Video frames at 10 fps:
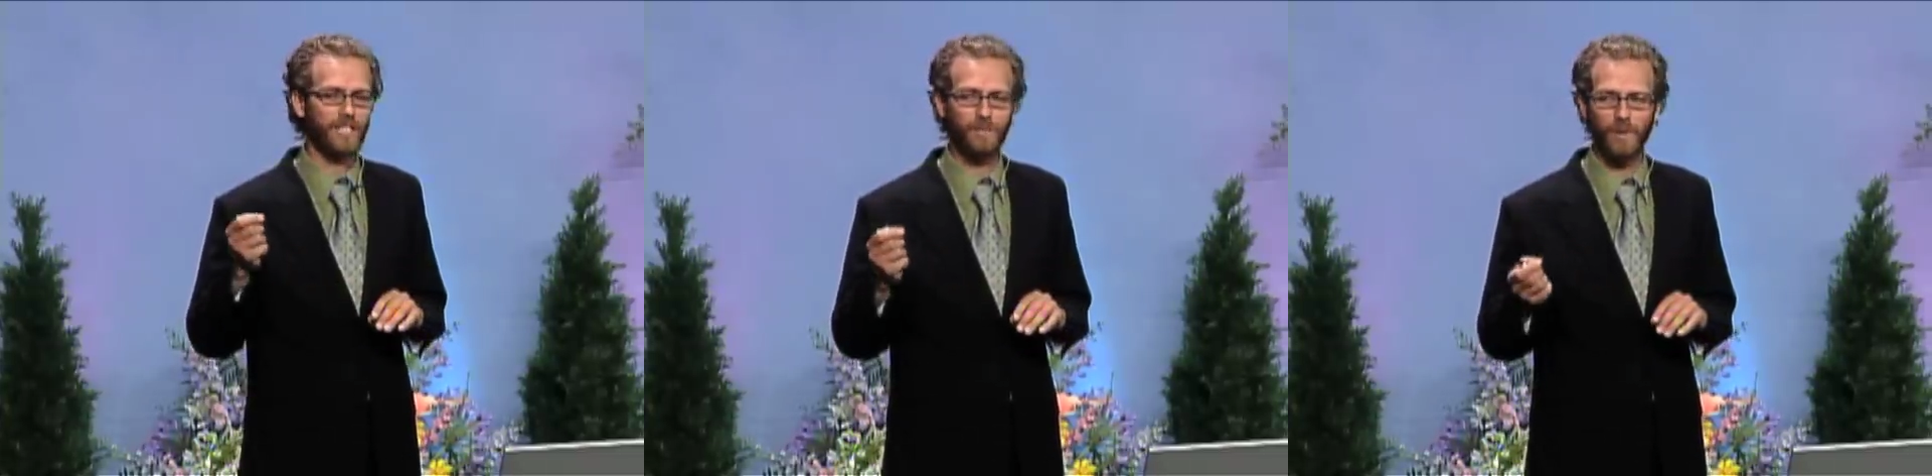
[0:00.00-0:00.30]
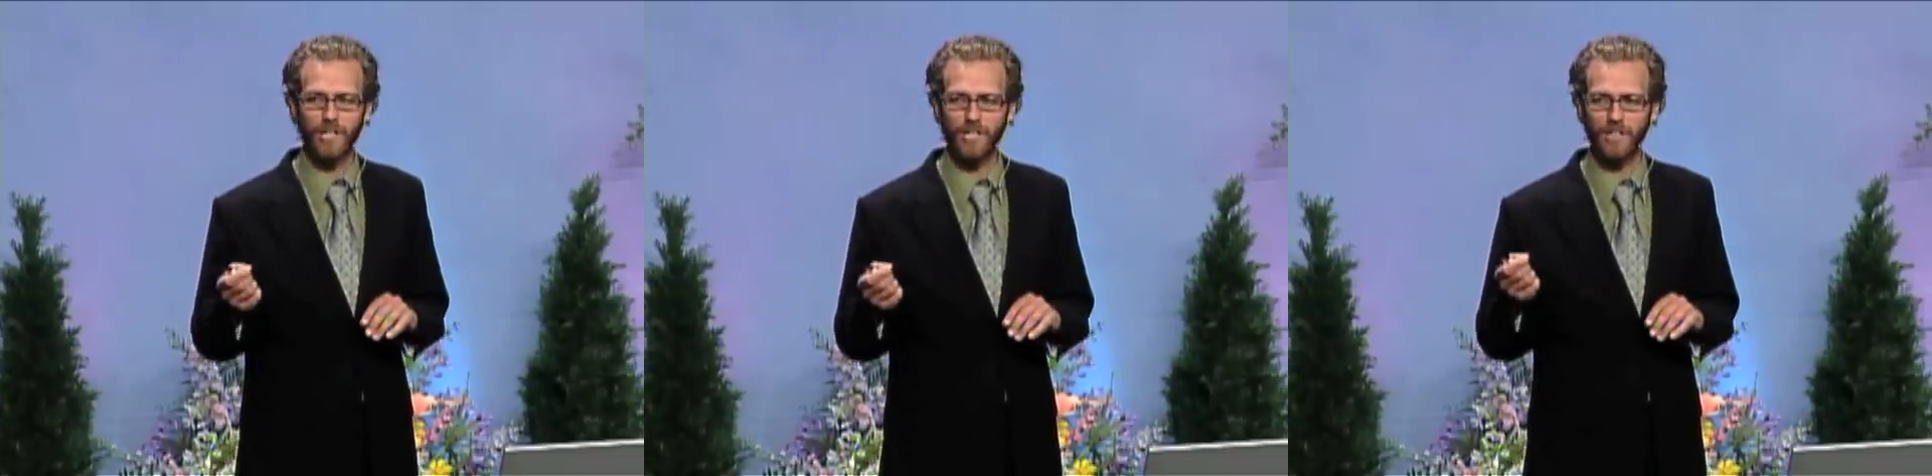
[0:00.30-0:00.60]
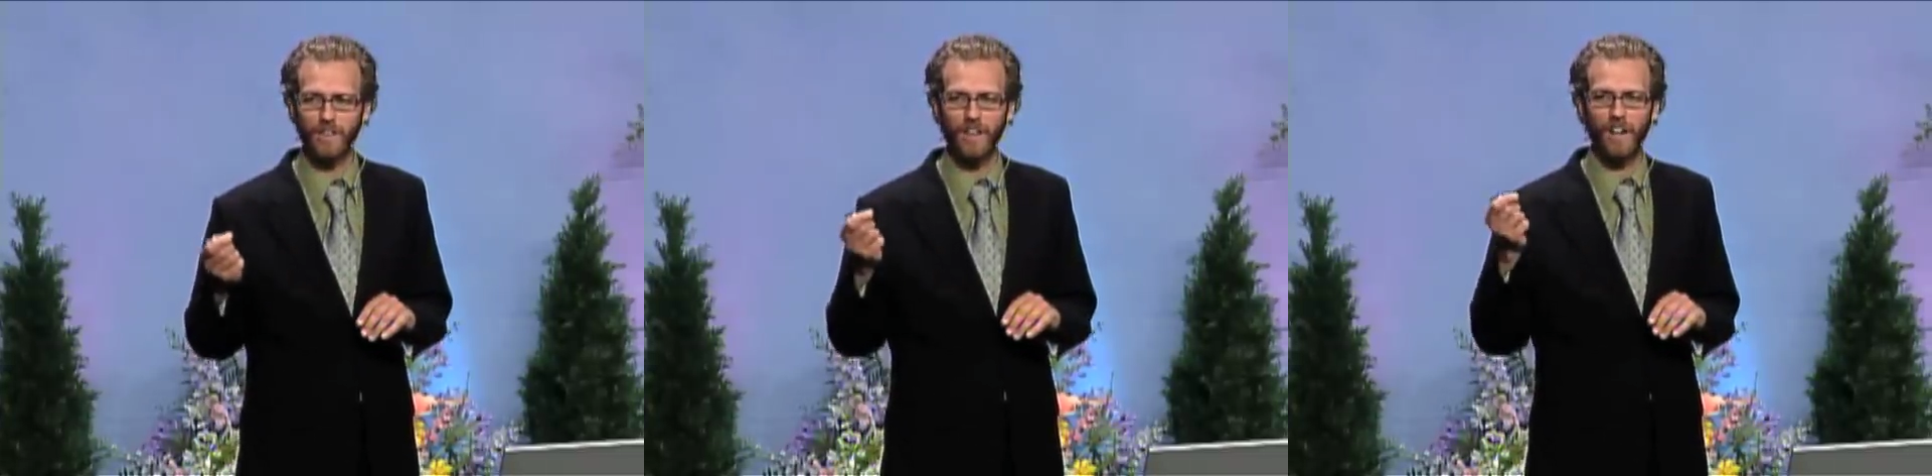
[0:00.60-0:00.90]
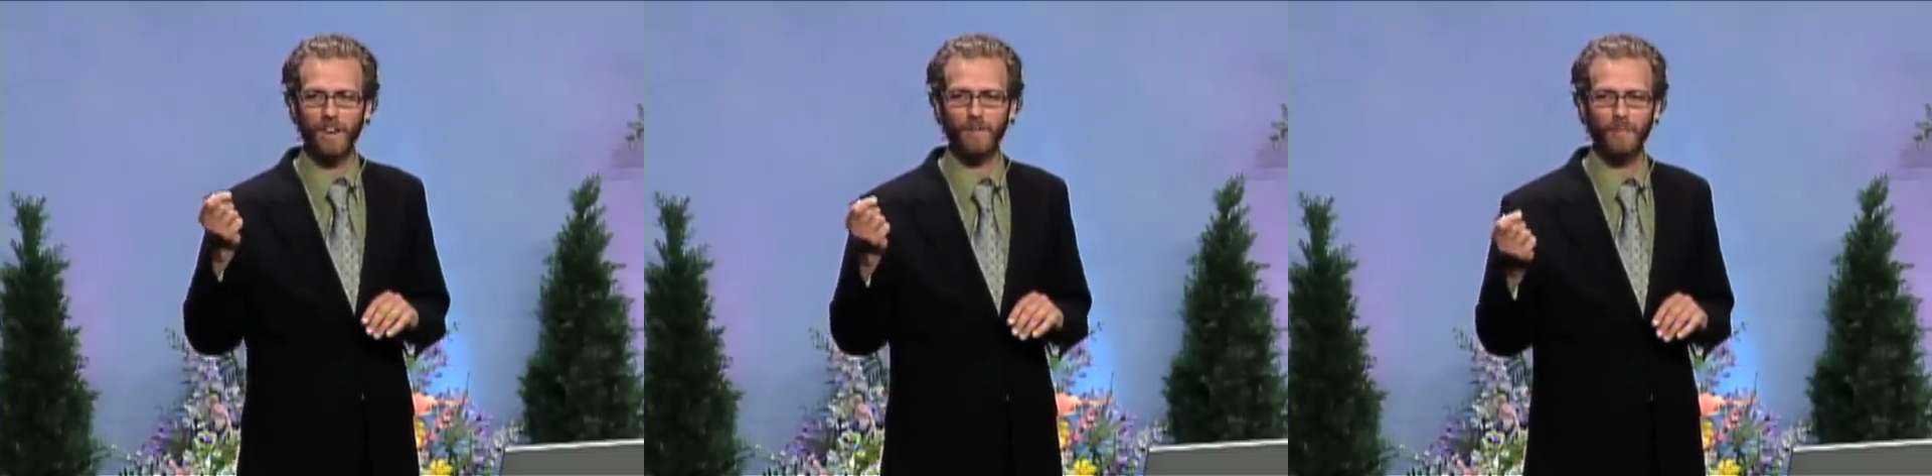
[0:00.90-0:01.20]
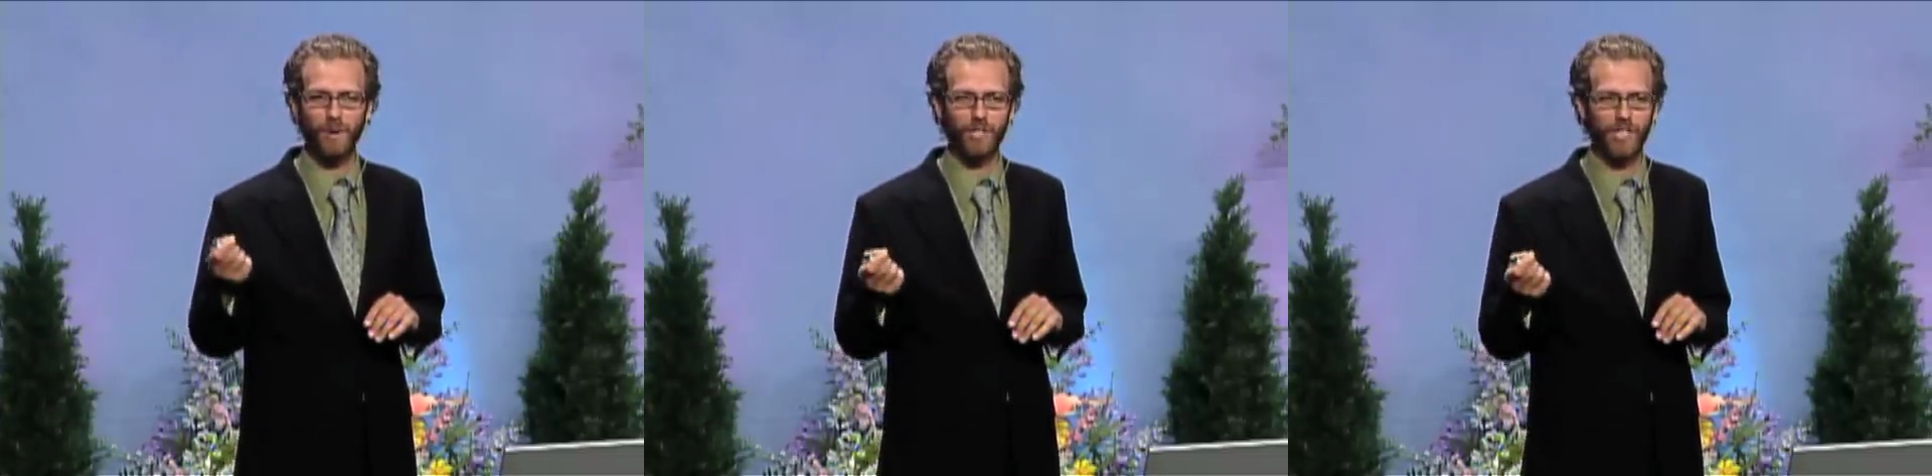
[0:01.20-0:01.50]
expression of
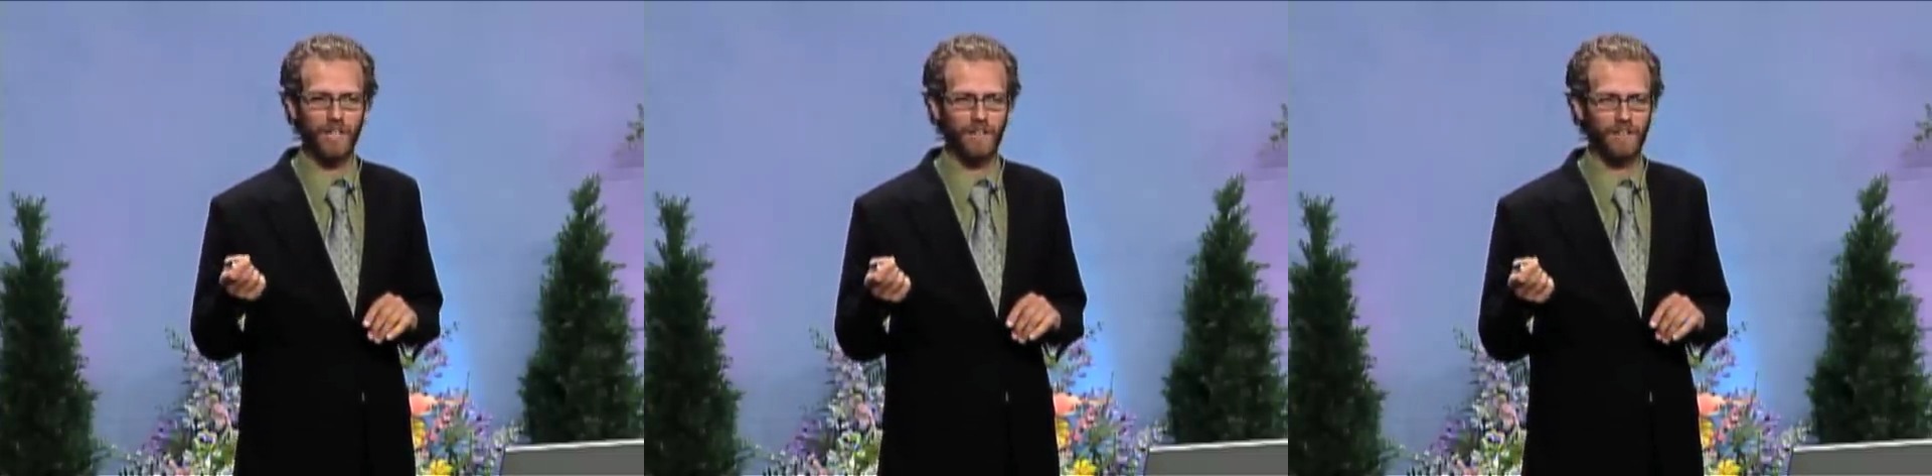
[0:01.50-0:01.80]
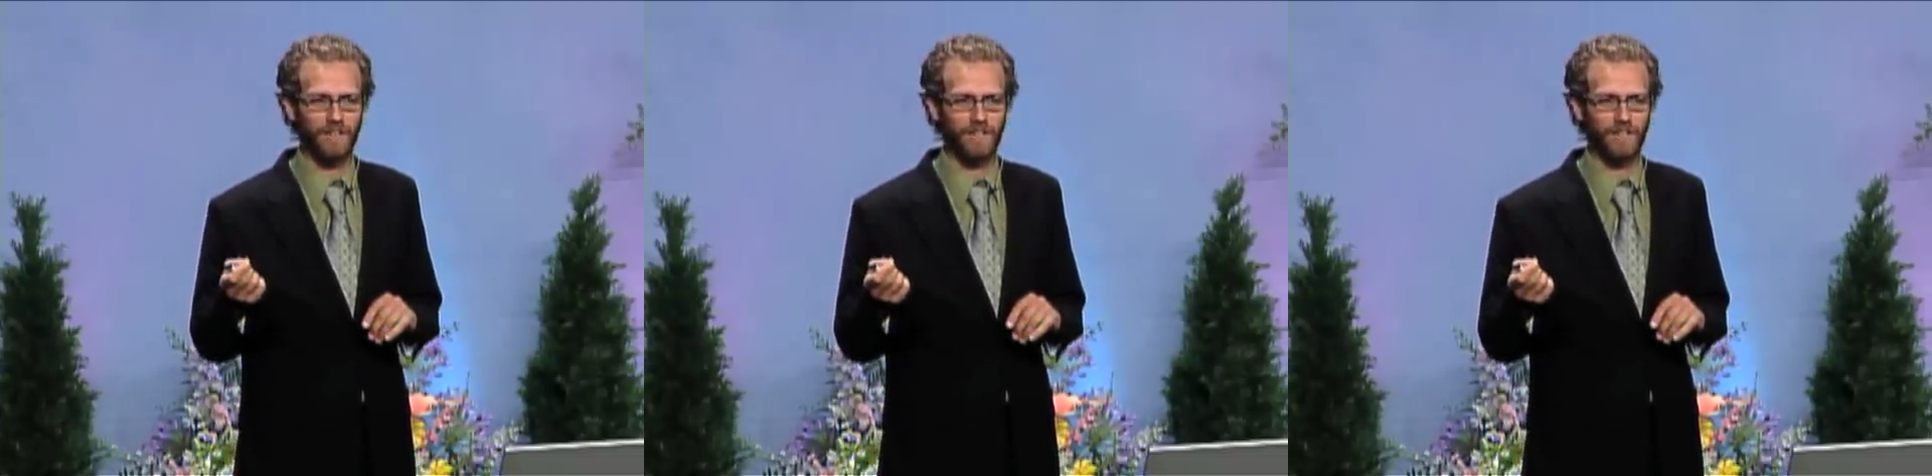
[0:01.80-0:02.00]
emotion.